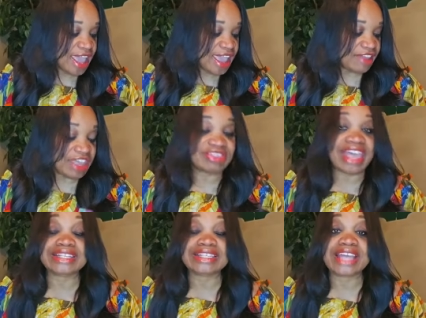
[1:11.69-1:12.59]
and that
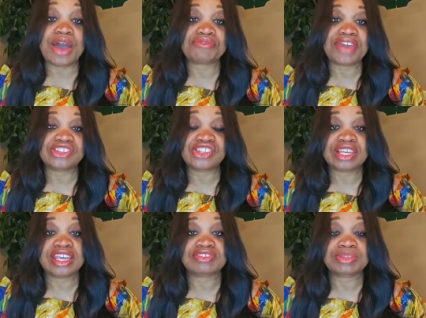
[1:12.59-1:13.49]
that salvation
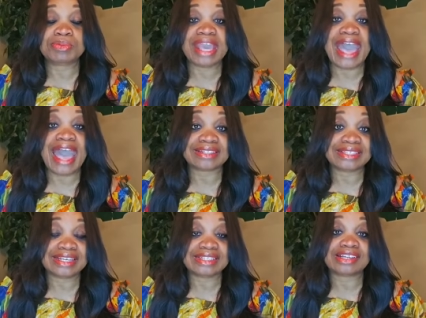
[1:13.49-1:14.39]
gives me
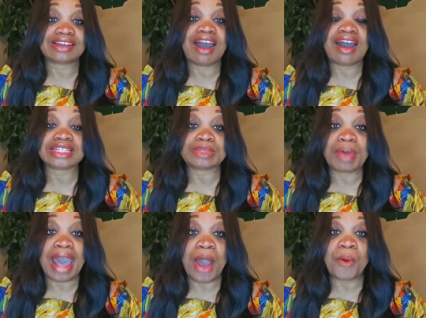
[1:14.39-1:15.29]
access to God's
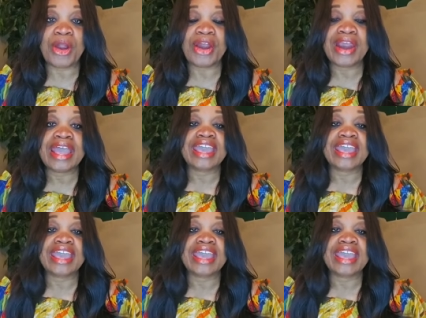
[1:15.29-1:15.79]
power.